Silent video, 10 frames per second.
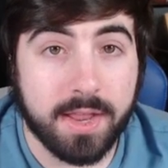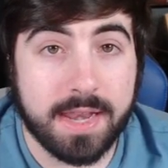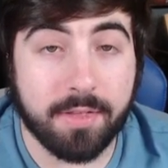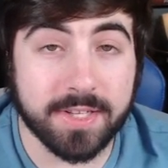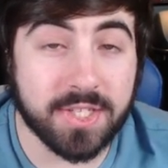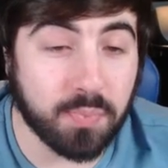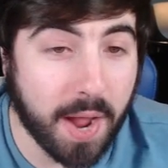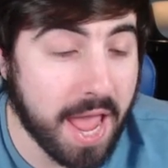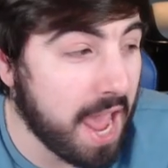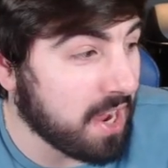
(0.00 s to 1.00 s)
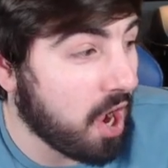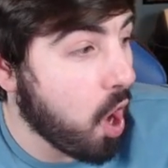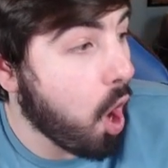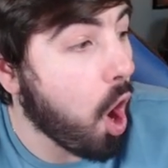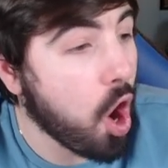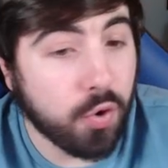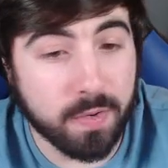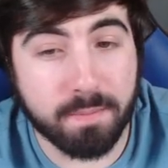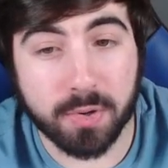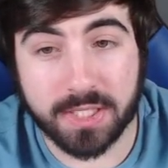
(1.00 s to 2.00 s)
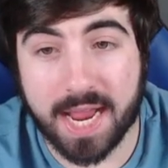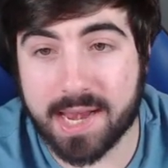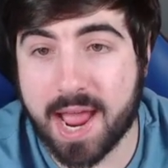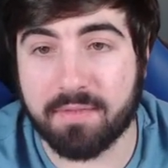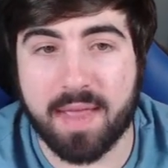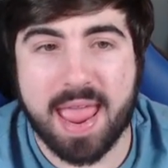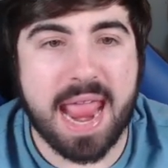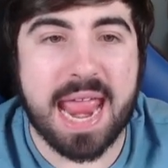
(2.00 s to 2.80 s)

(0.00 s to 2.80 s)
Now this is why I 100% out of